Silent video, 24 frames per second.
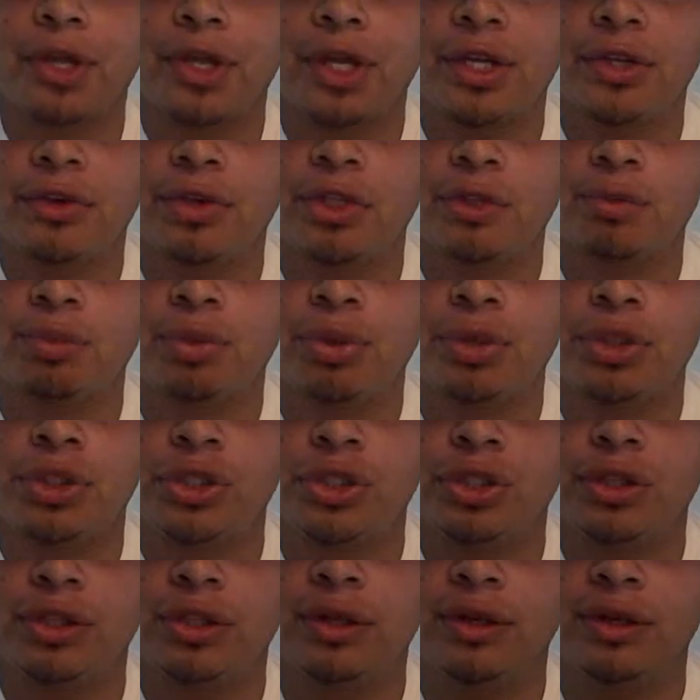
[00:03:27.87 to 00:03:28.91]
you gotta do is push
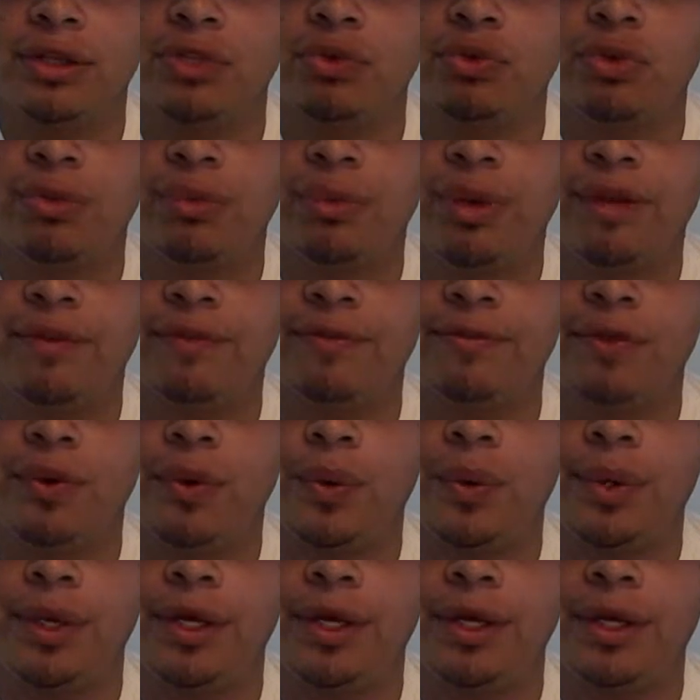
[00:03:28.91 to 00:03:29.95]
the swim bait
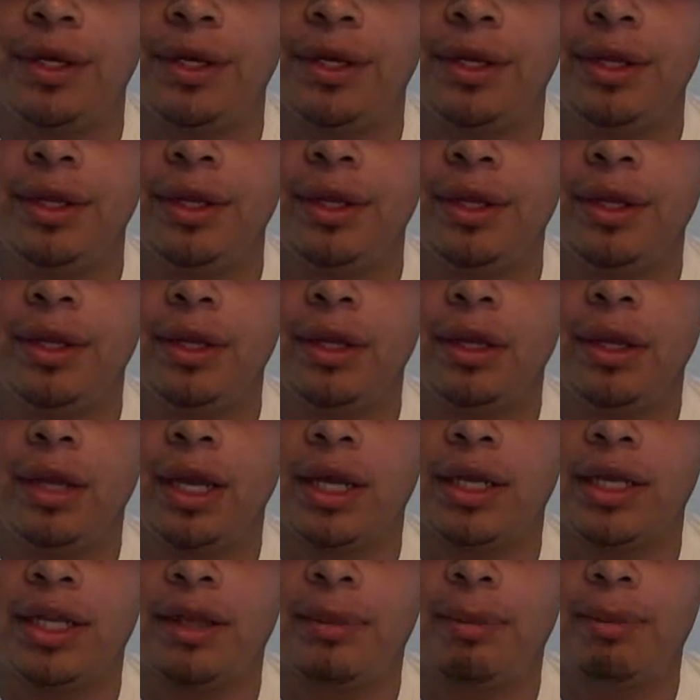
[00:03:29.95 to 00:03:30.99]
forward
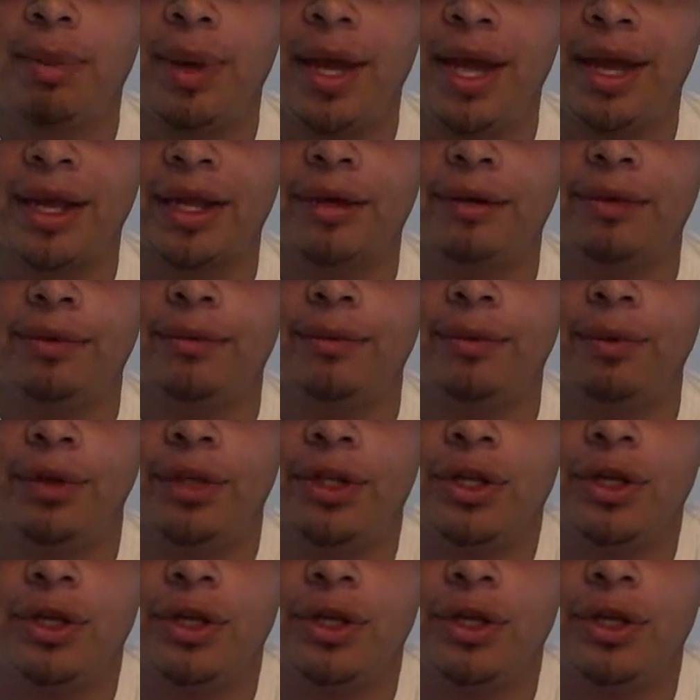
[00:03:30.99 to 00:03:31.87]
and then back where the